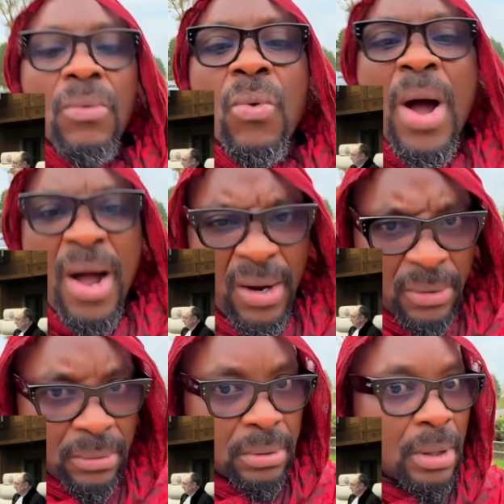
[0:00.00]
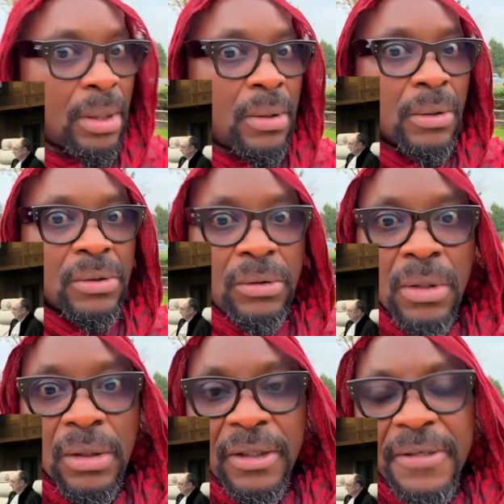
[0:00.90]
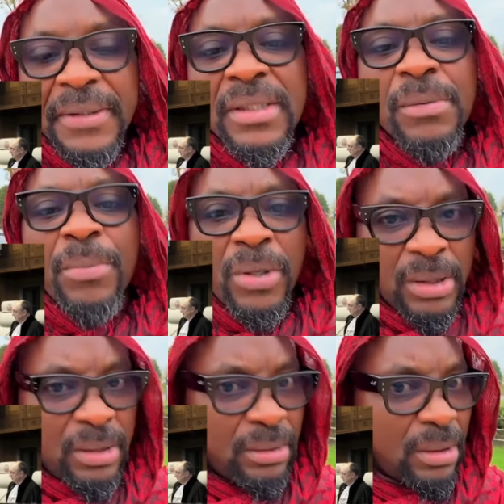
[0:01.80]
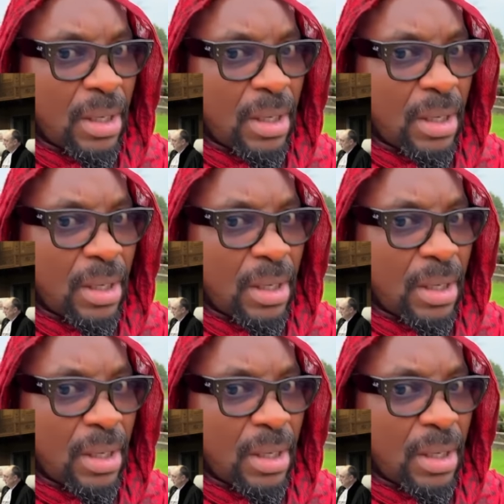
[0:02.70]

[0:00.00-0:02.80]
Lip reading: Wow, I got to London this morning.